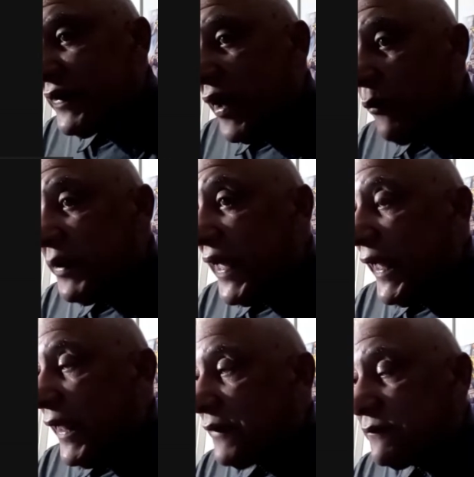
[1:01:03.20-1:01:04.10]
That would be
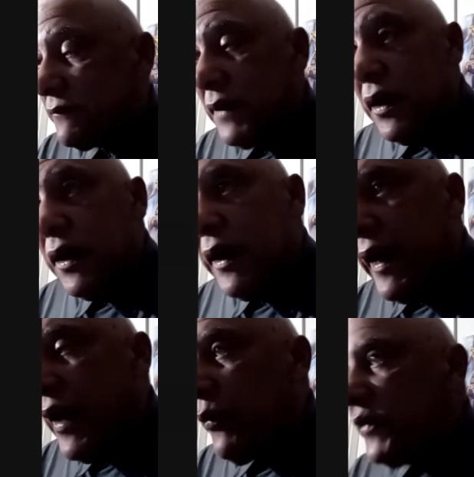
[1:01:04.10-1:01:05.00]
Ant.
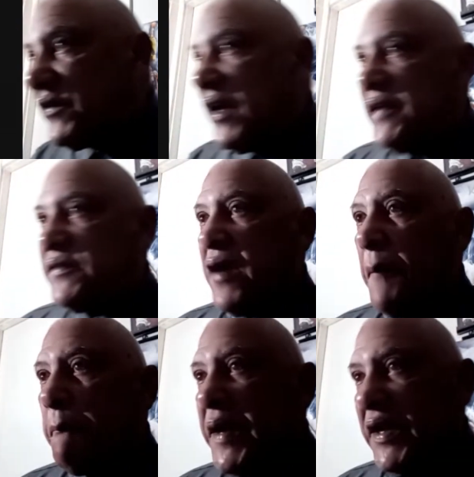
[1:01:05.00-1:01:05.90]
Edwards is
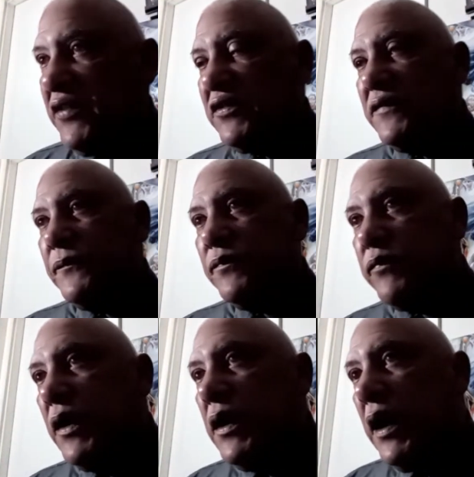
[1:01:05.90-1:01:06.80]
a beast.
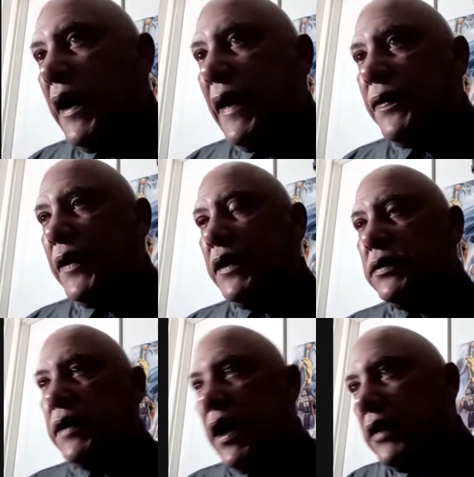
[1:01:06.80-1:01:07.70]
I
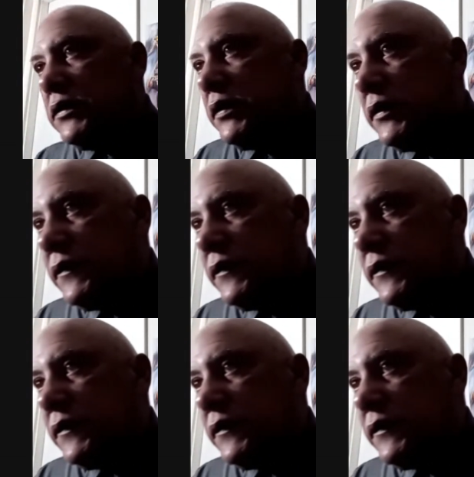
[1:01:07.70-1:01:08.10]
think that